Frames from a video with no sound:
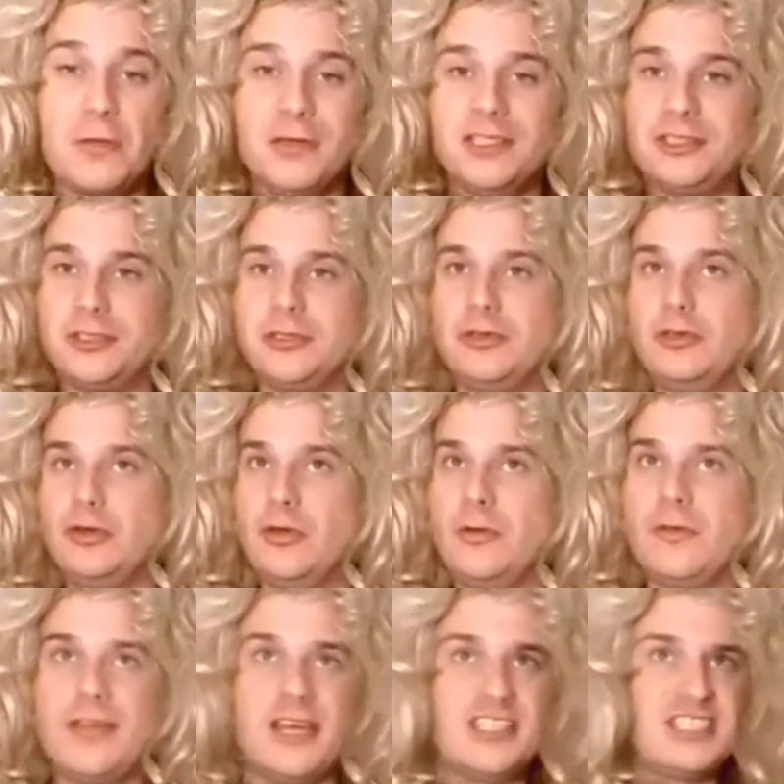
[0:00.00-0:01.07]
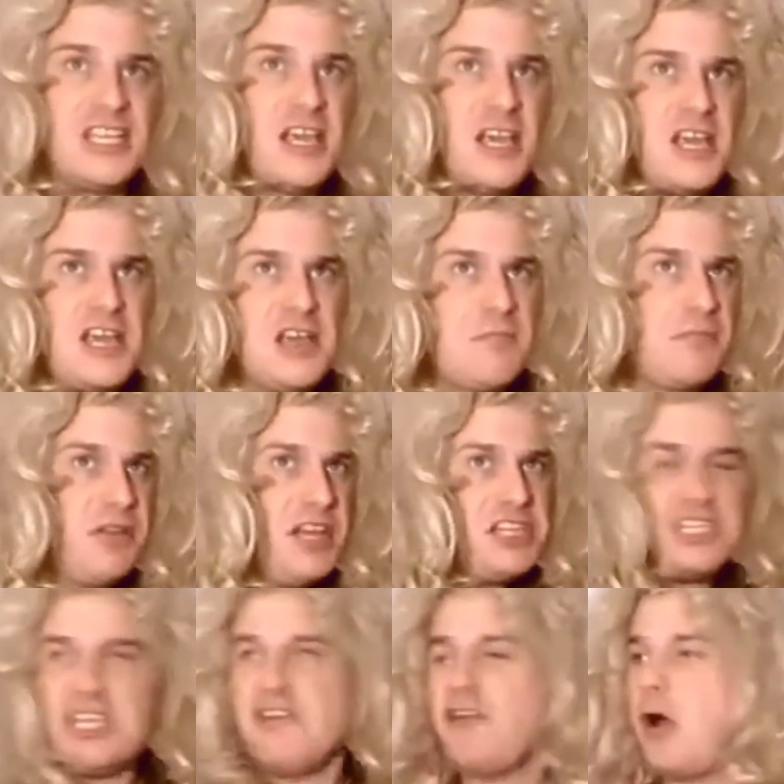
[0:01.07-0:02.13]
we should do? There's plenty of